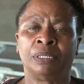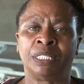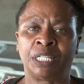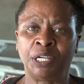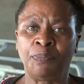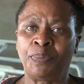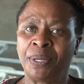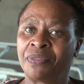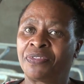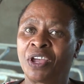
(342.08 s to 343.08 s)

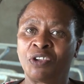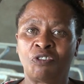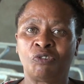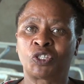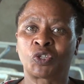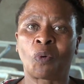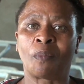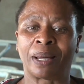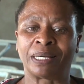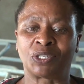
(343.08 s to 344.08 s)
GP, thank you so
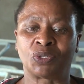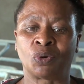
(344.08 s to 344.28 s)
much.